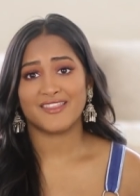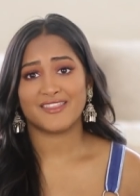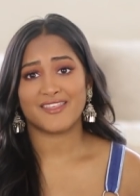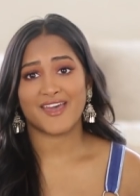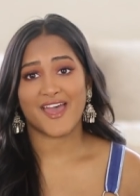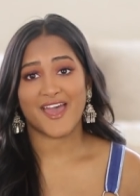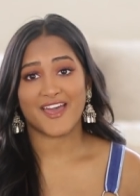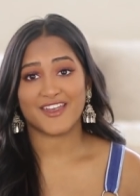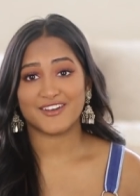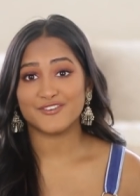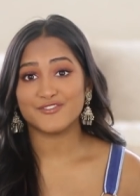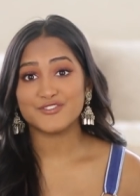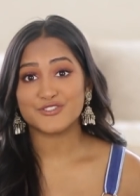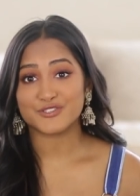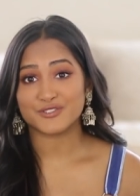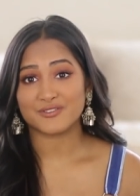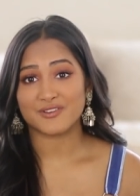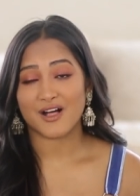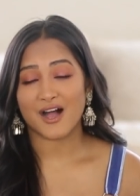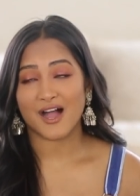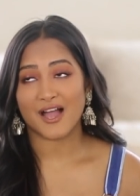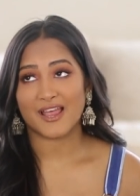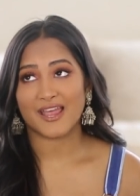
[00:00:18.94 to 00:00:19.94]
the end of
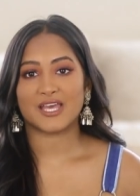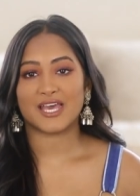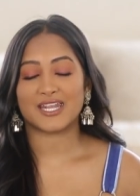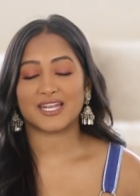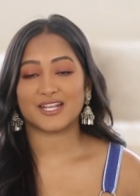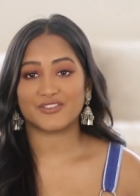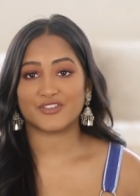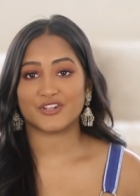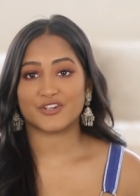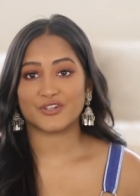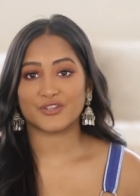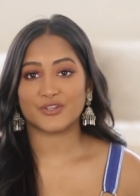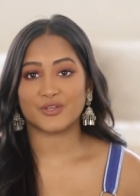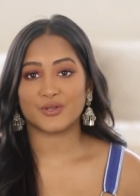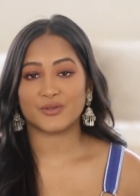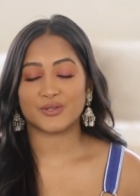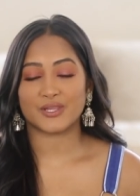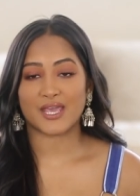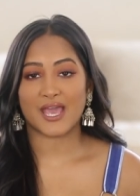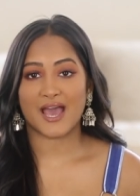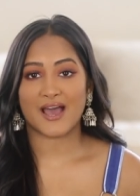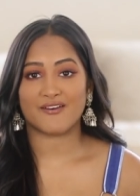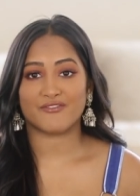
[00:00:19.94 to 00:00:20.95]
July and I literally
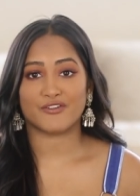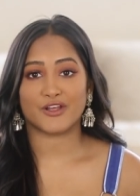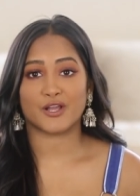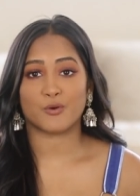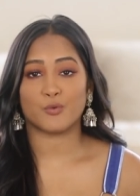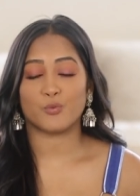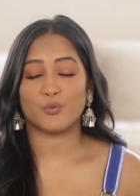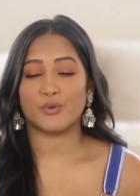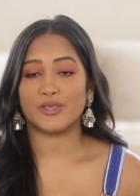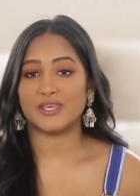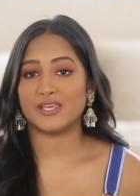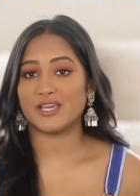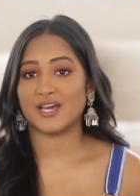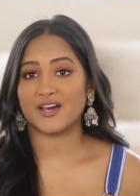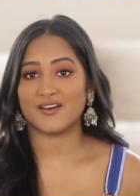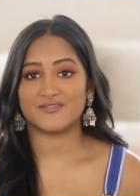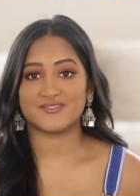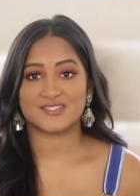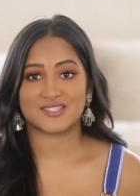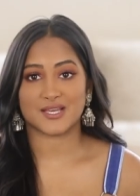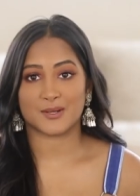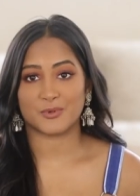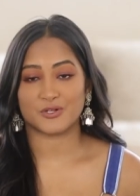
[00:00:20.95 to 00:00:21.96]
only have like a week
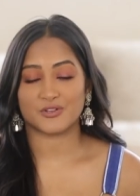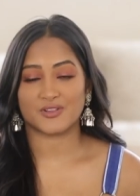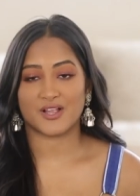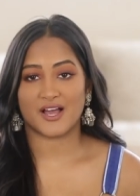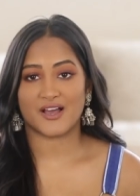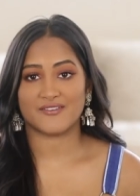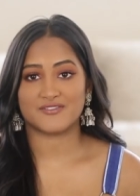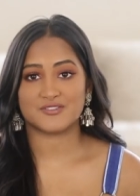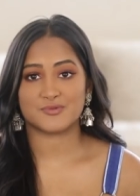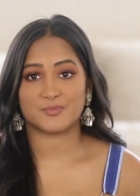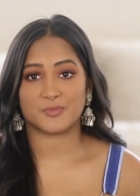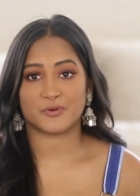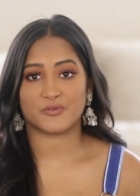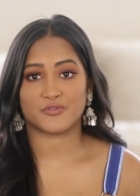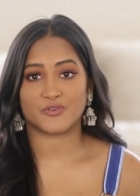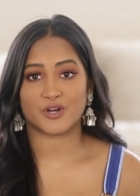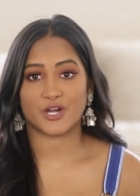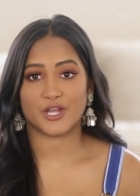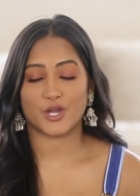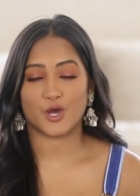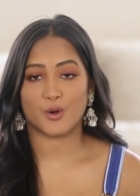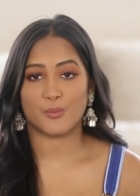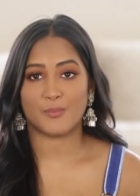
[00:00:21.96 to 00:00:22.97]
of summer left
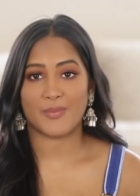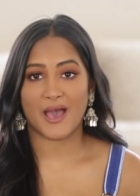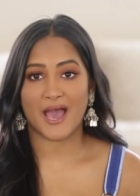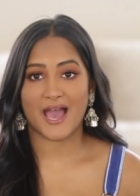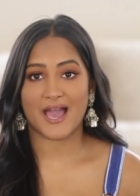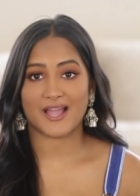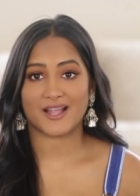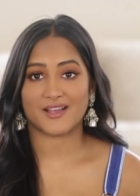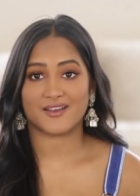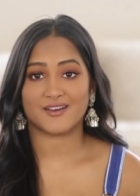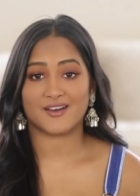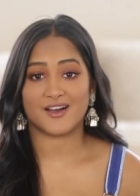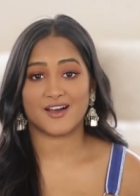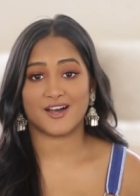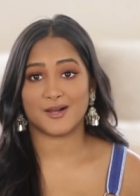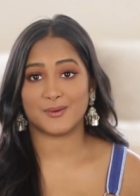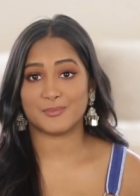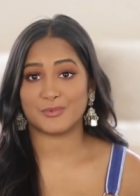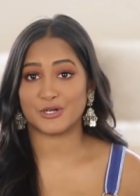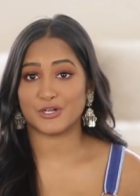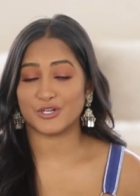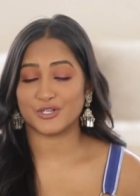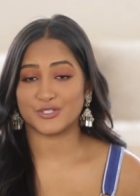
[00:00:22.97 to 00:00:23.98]
before I go back
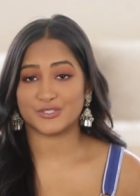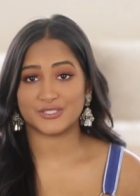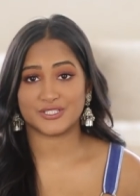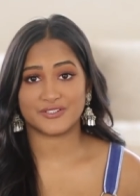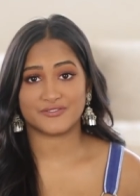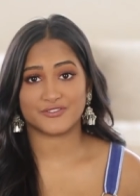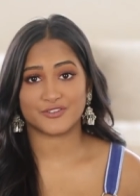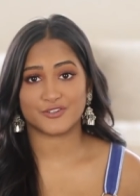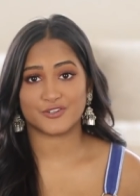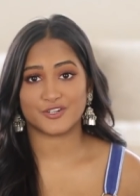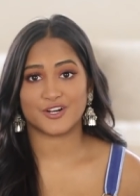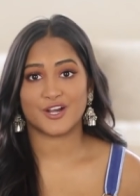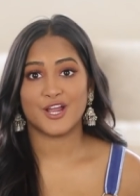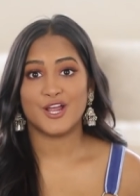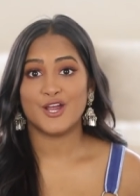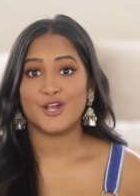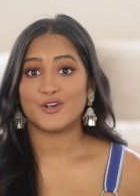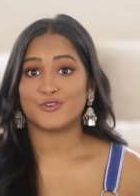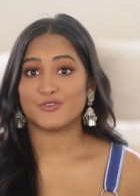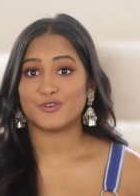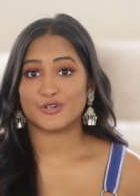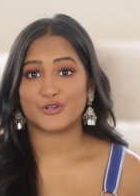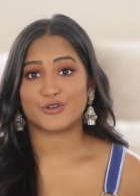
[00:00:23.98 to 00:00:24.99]
early for
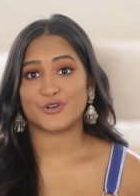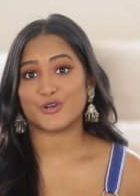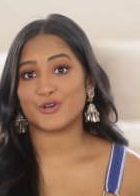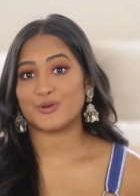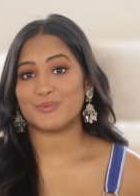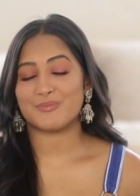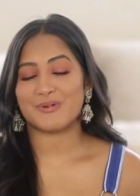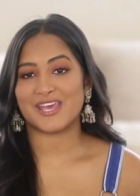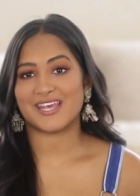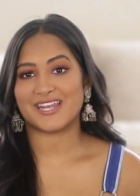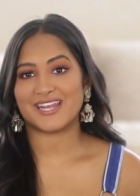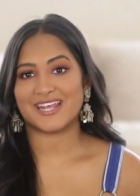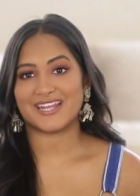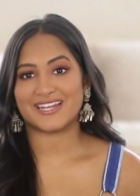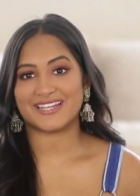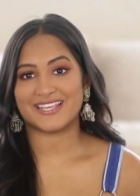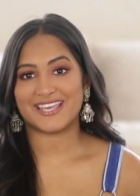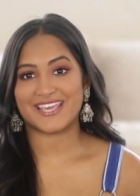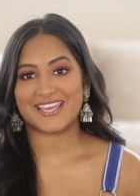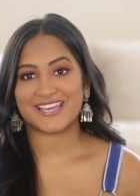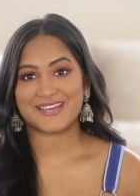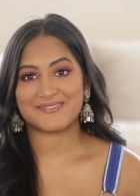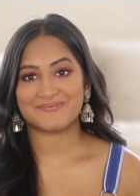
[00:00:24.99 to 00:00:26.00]
recruitment
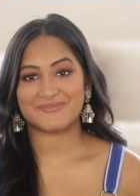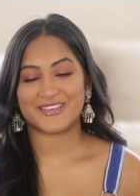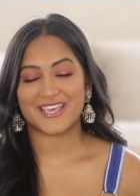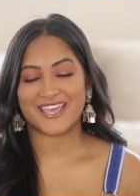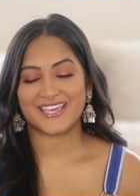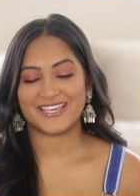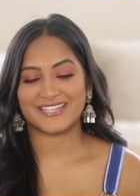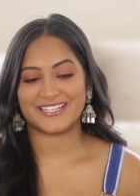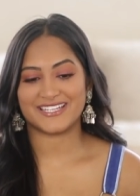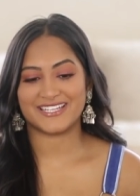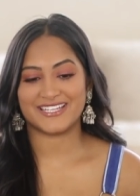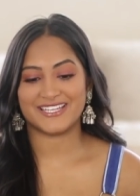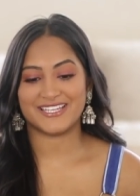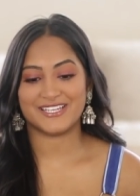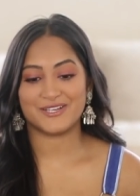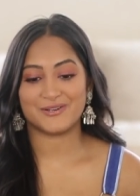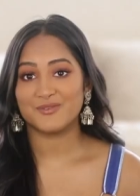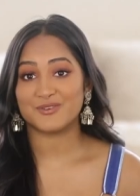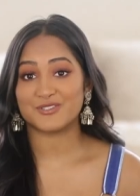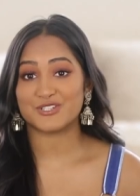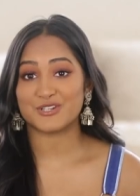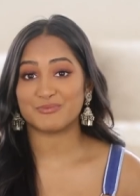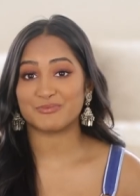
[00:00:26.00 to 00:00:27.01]
and Camp
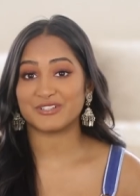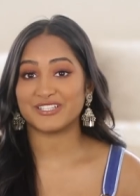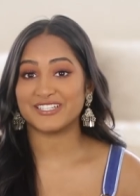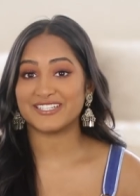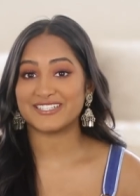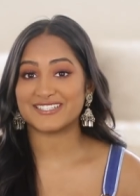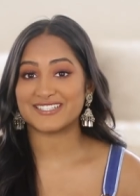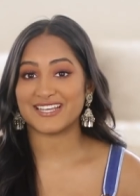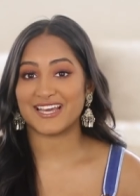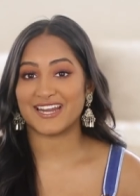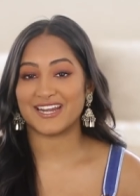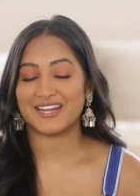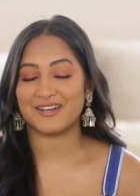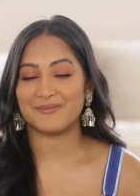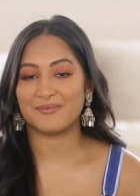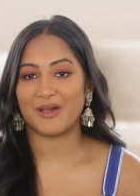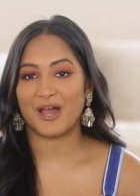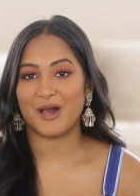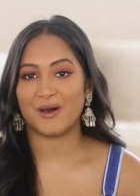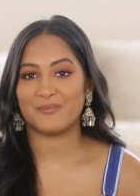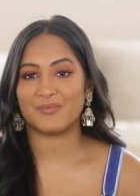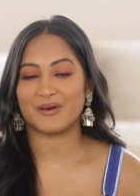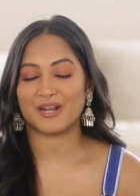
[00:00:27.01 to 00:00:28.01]
KD, which I'm really excited
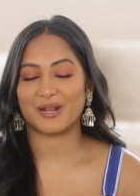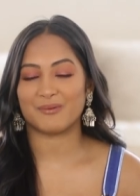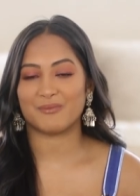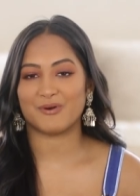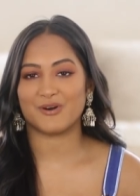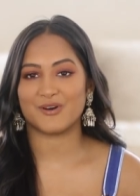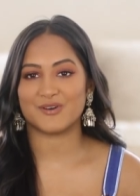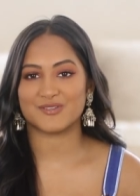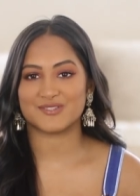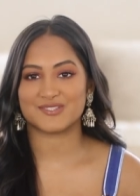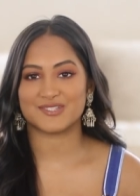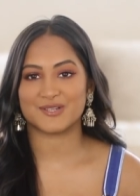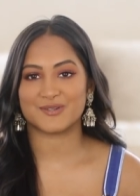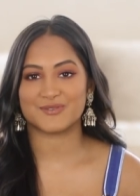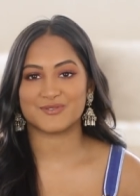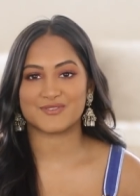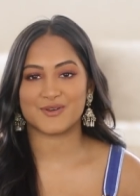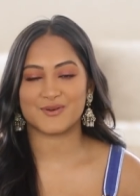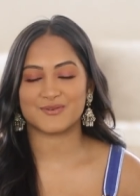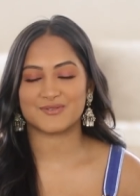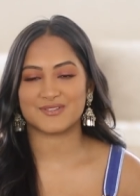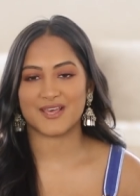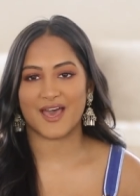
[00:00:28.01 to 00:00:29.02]
about, but I'm also
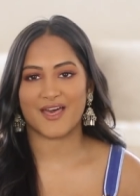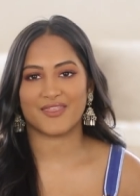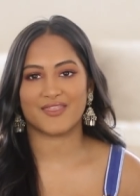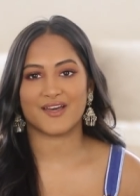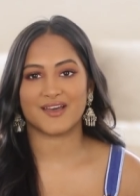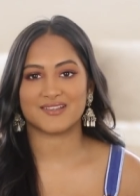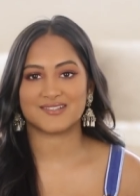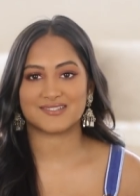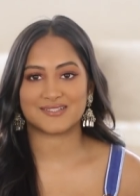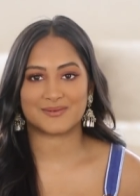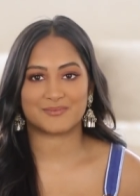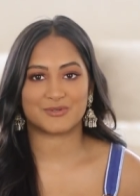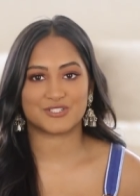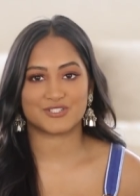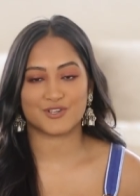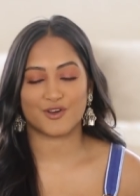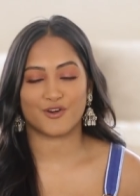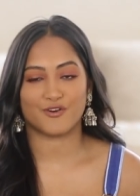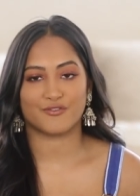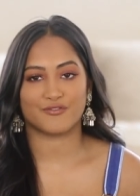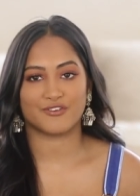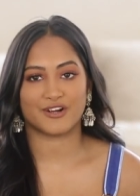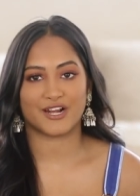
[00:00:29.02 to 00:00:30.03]
so sad that summer's
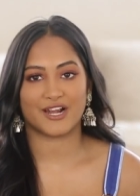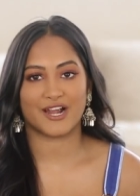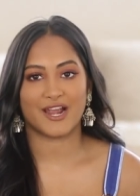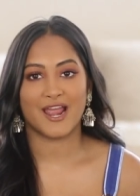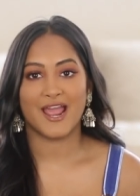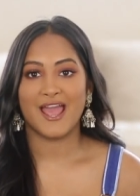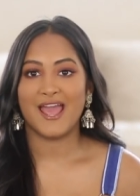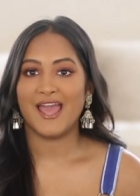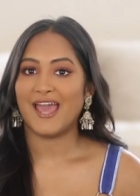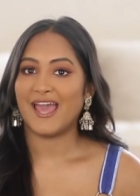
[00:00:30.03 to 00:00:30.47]
over